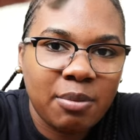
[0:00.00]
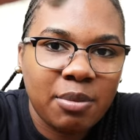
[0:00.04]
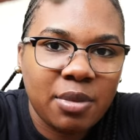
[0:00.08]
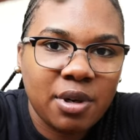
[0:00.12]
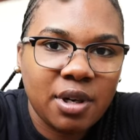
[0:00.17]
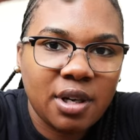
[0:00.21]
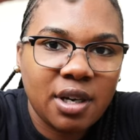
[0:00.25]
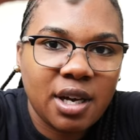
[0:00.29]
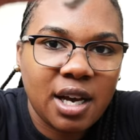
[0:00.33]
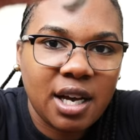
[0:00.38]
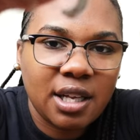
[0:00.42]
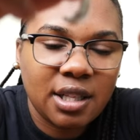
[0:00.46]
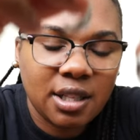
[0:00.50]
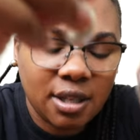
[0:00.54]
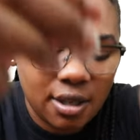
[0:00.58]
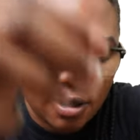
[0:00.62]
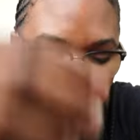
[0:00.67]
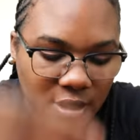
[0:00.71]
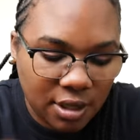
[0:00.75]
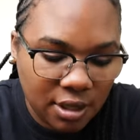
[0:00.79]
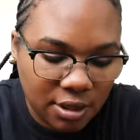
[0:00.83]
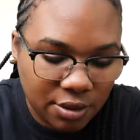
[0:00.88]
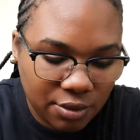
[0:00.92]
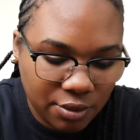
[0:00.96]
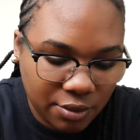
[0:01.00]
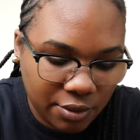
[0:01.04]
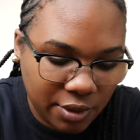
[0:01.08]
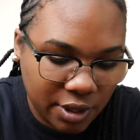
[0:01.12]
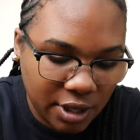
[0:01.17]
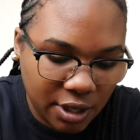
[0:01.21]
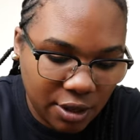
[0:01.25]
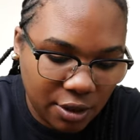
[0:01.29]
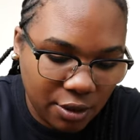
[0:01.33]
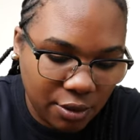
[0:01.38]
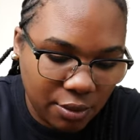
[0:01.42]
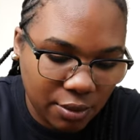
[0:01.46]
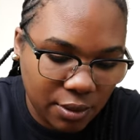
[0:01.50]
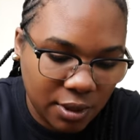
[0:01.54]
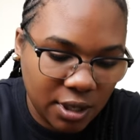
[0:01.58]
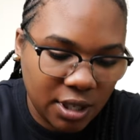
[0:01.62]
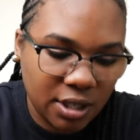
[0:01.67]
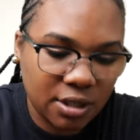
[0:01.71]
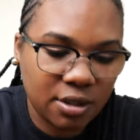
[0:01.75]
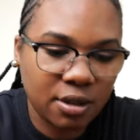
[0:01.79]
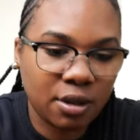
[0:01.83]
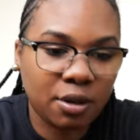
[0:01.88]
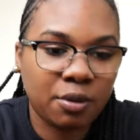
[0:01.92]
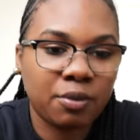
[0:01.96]
But I thought these were really cute.
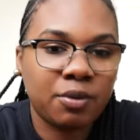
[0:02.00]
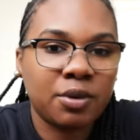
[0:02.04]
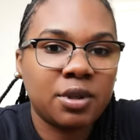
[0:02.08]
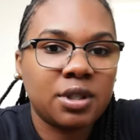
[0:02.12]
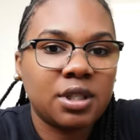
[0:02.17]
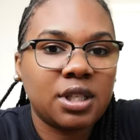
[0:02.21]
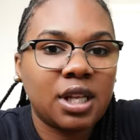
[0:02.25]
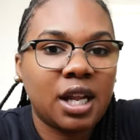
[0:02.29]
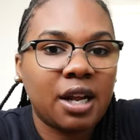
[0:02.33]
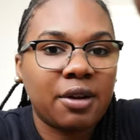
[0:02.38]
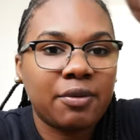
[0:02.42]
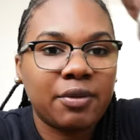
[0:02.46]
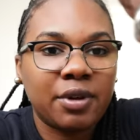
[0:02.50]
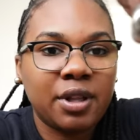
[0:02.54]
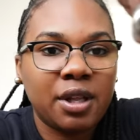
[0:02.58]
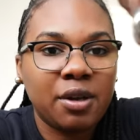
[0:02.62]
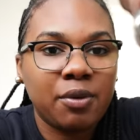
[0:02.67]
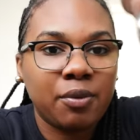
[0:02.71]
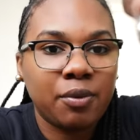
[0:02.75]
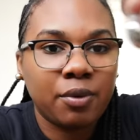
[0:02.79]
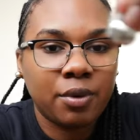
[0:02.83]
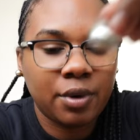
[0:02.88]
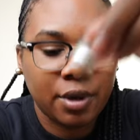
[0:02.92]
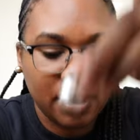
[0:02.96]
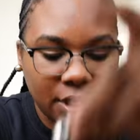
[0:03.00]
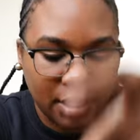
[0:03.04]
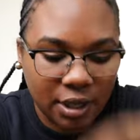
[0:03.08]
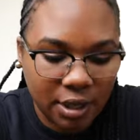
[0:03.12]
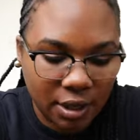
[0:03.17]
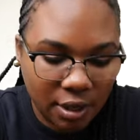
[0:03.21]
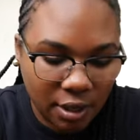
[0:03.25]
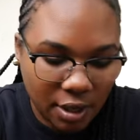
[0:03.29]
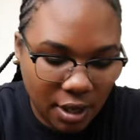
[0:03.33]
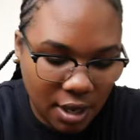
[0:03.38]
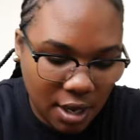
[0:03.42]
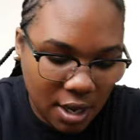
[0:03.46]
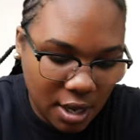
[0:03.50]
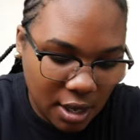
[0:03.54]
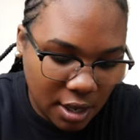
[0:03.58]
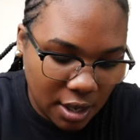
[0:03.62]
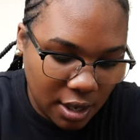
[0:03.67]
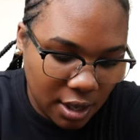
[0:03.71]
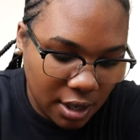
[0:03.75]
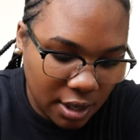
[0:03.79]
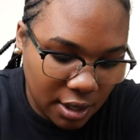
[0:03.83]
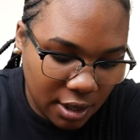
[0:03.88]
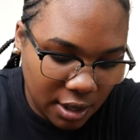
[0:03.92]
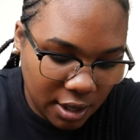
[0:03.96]
These are the ones that I really wanted.
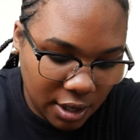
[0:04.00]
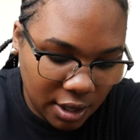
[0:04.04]
And